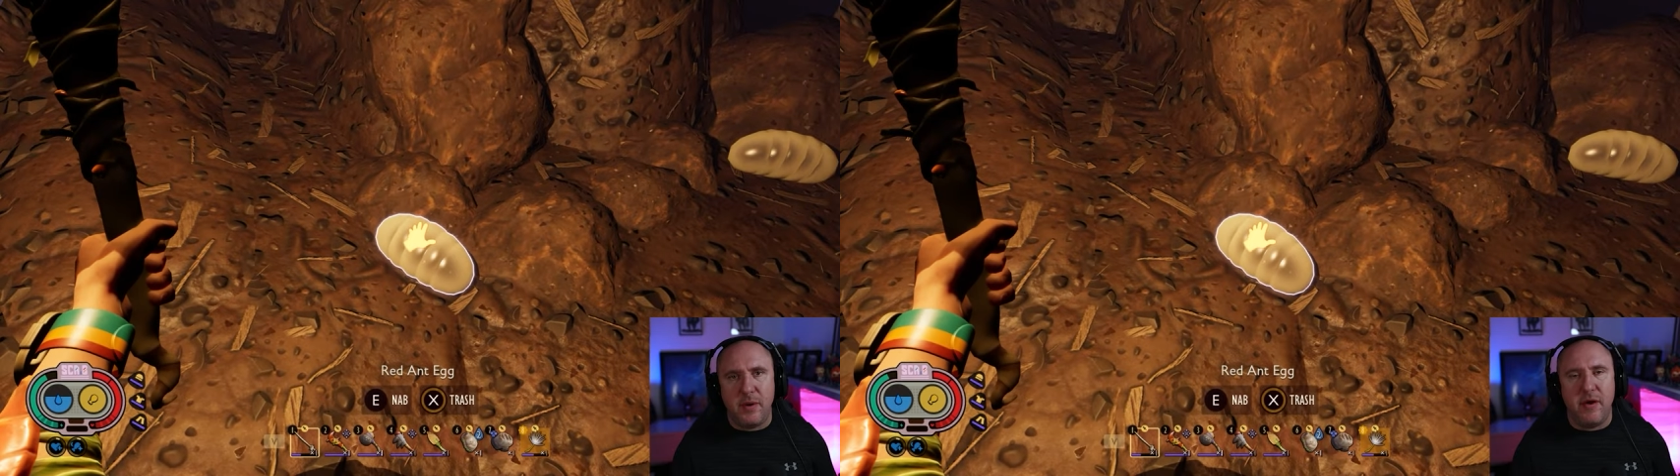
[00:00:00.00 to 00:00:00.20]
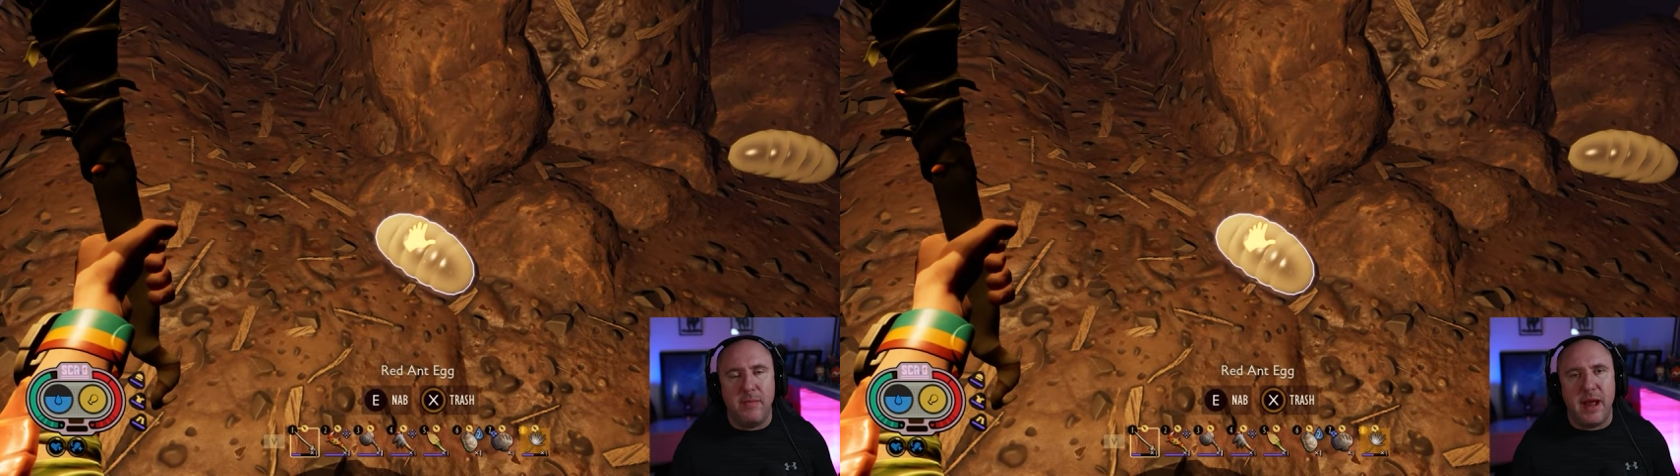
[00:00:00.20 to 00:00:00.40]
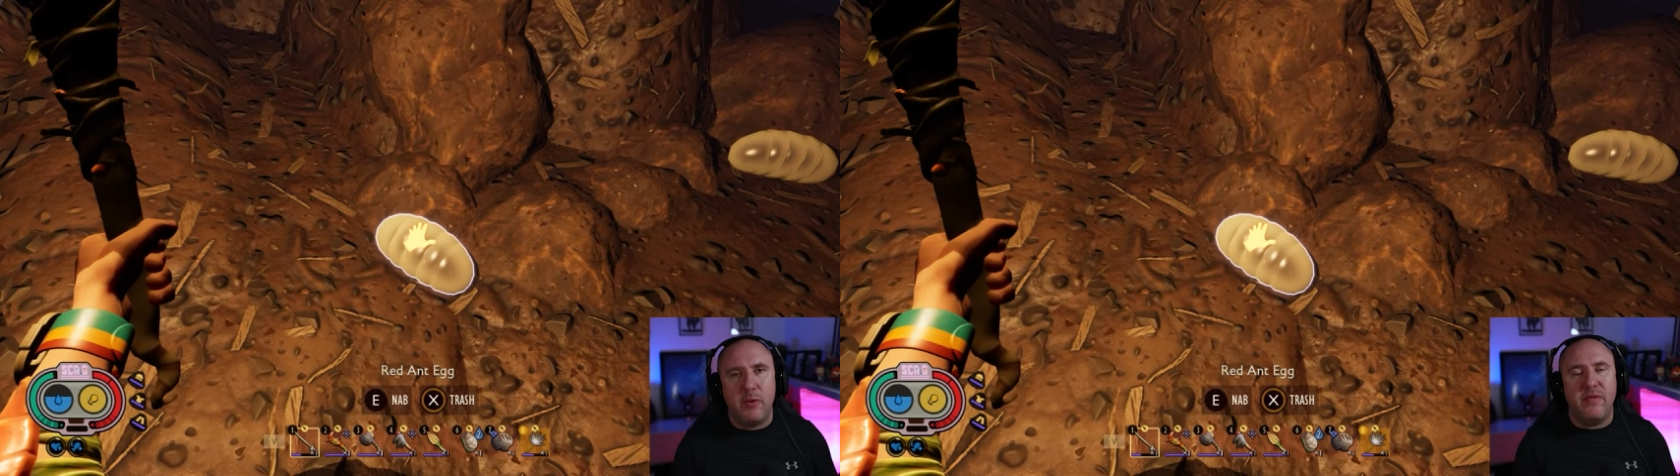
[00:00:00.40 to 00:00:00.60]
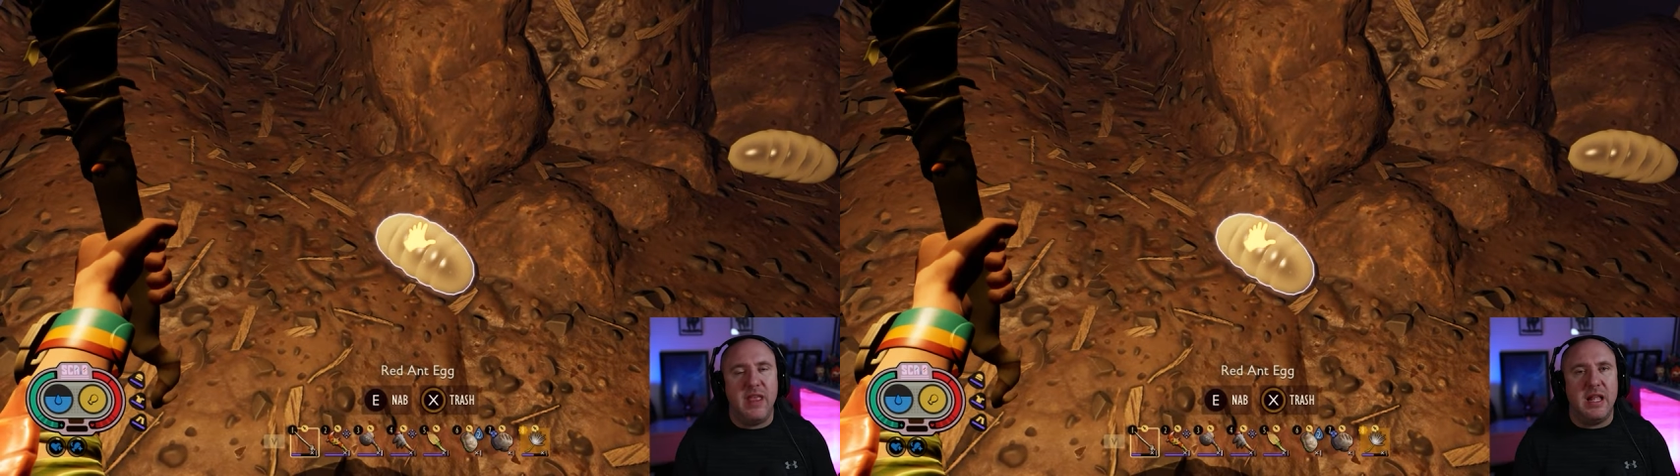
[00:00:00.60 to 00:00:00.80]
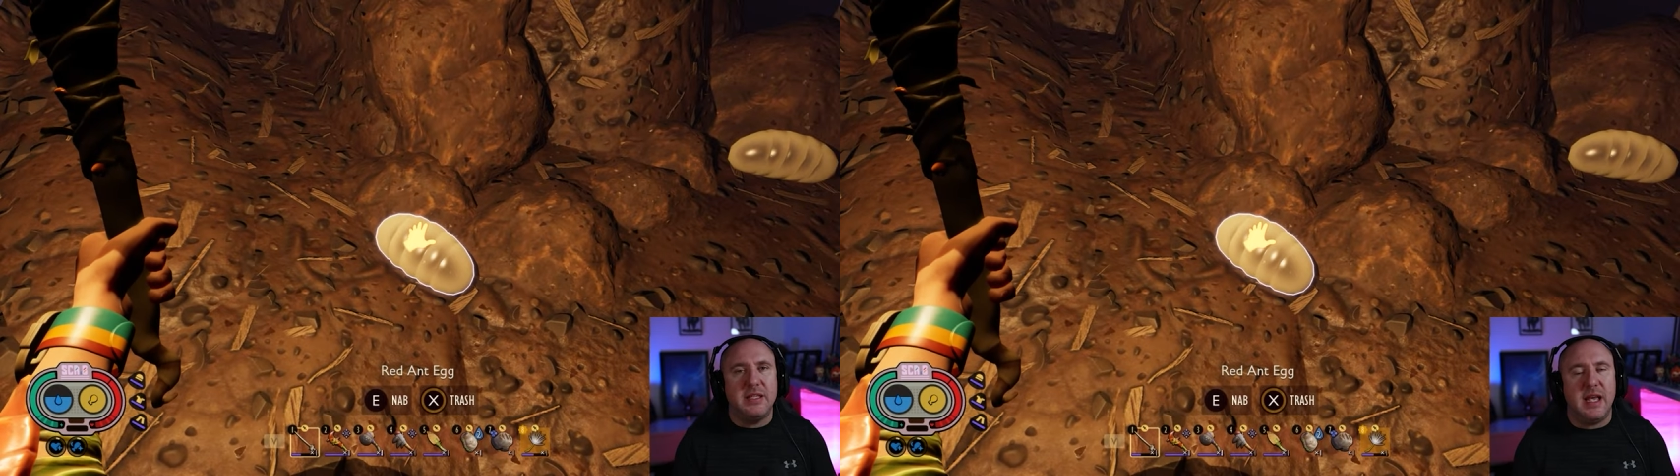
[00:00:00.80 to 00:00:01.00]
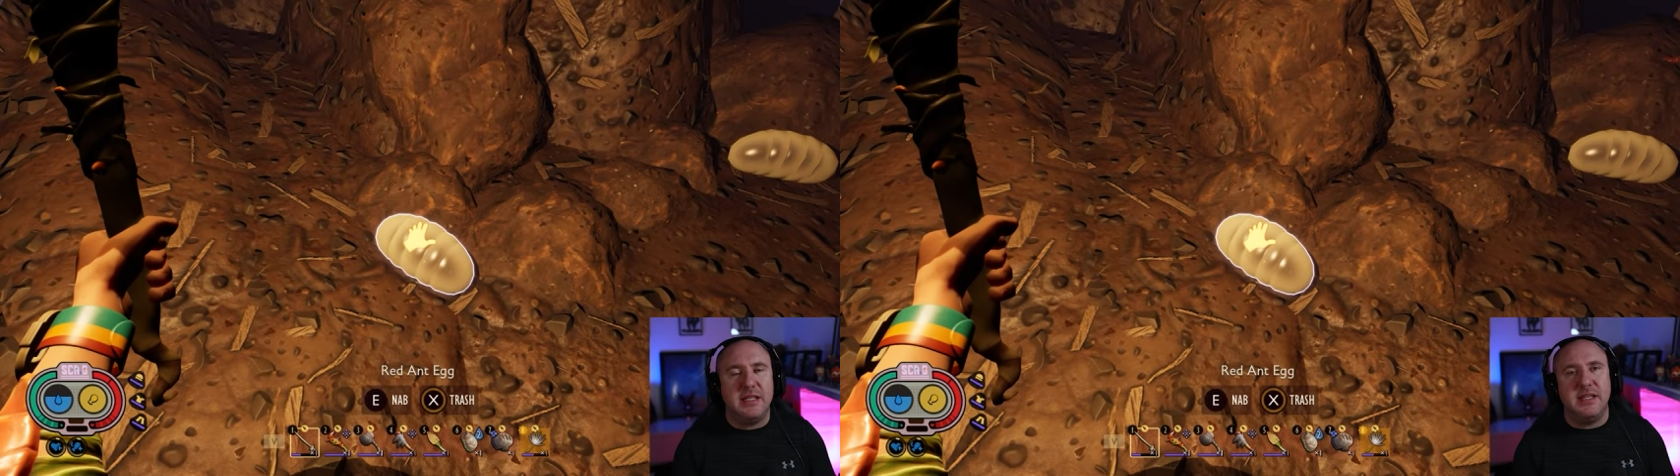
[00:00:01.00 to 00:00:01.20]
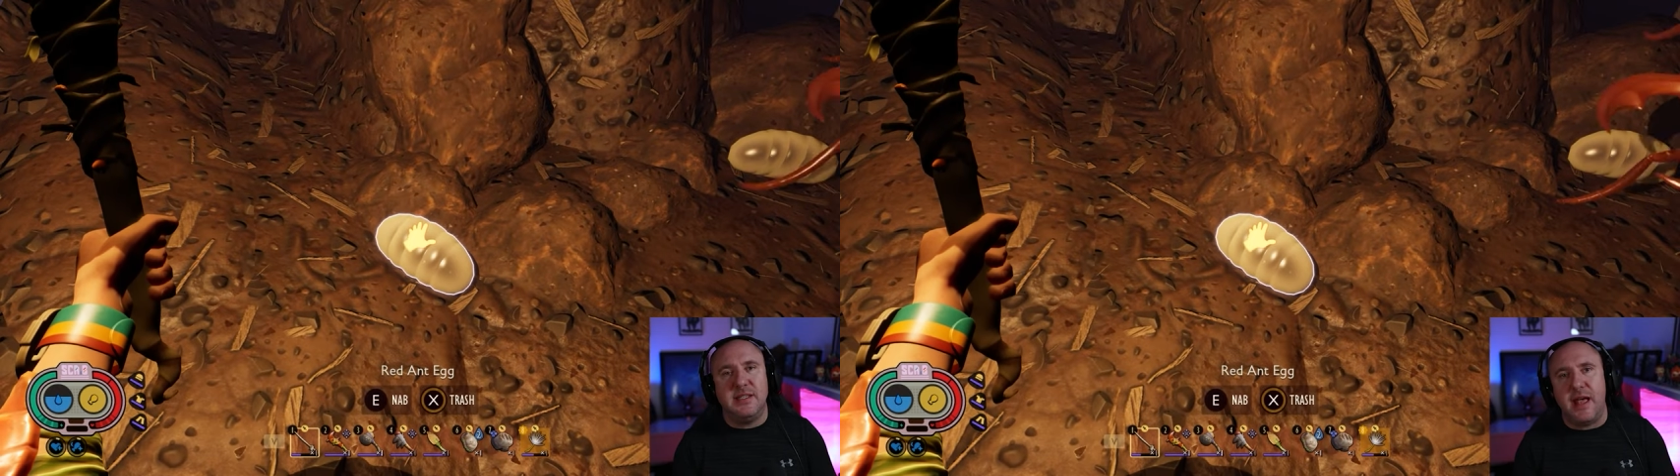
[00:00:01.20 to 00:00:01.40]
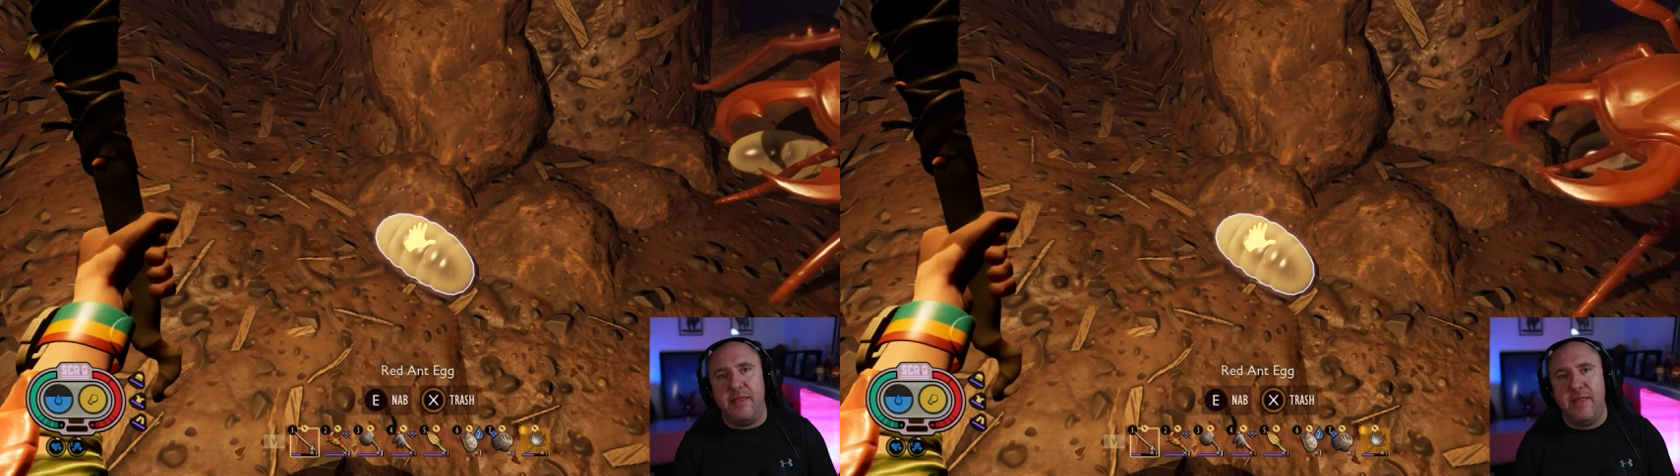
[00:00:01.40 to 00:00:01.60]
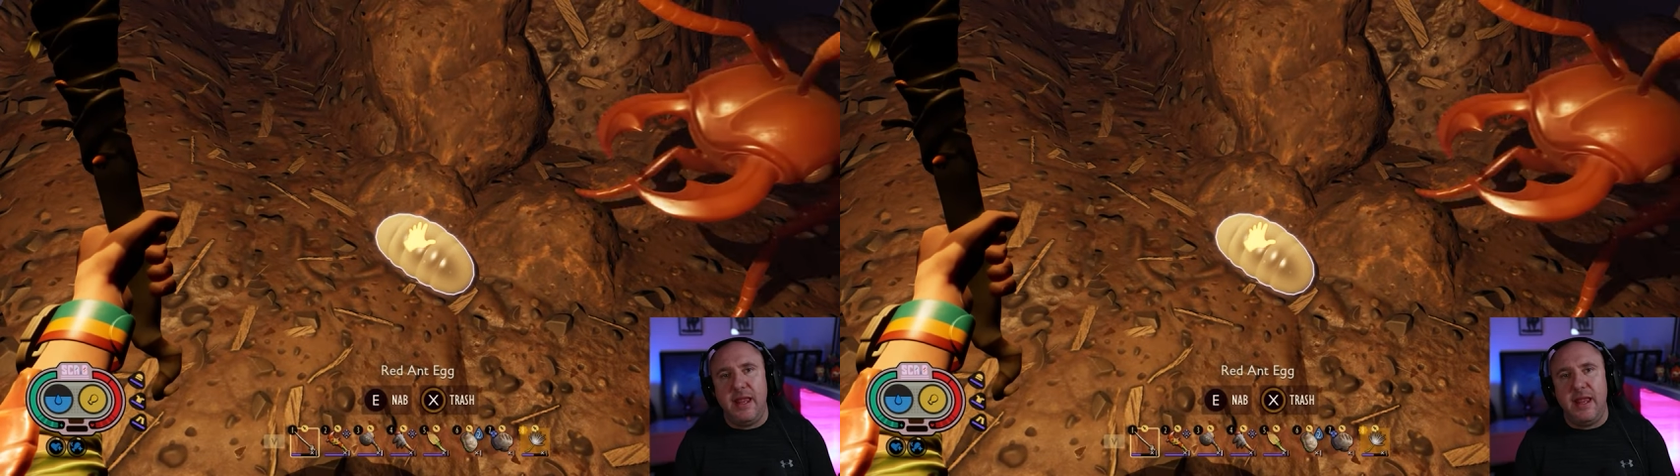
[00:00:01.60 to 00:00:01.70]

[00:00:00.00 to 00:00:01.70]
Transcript: bear in mind with the ant eggs is that